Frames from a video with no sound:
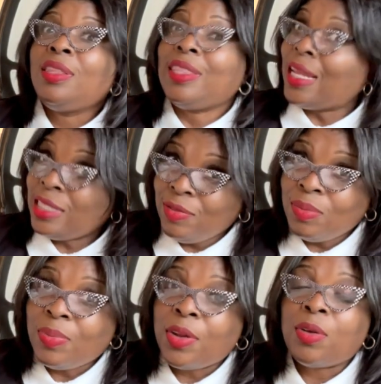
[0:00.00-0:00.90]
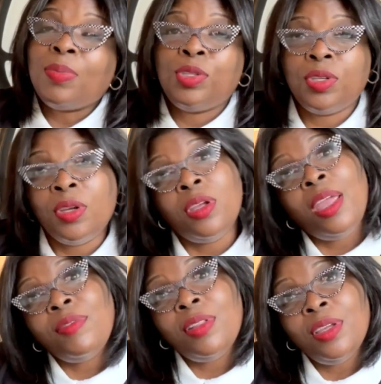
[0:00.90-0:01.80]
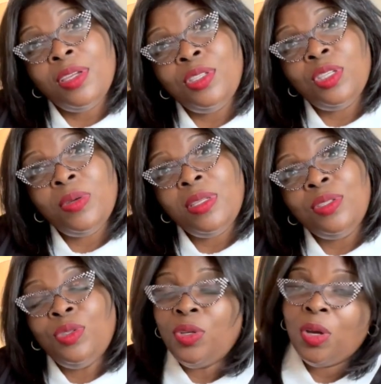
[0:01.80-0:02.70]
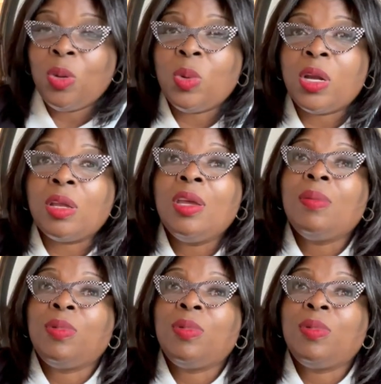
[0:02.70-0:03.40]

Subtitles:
that's even better, but you're going to have to look into it and do your homework